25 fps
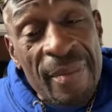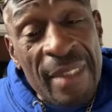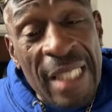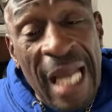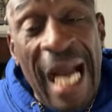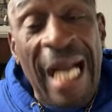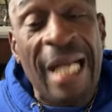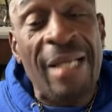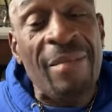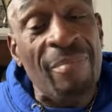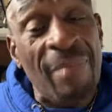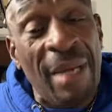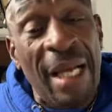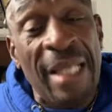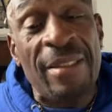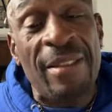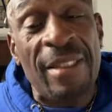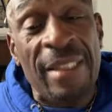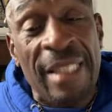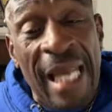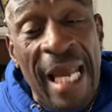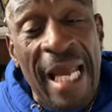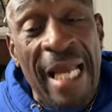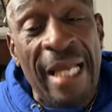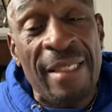I can bet
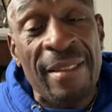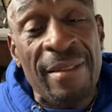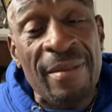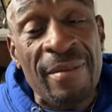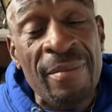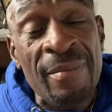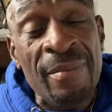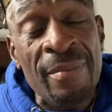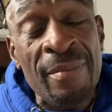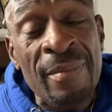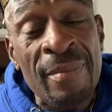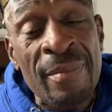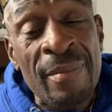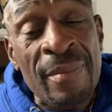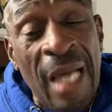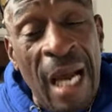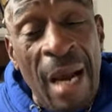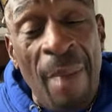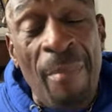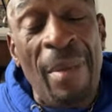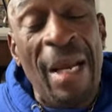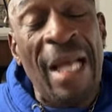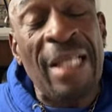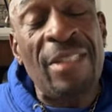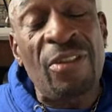you that. I
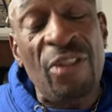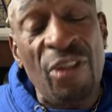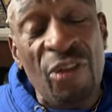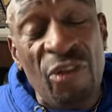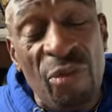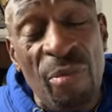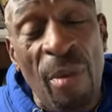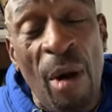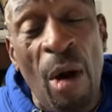bet you there's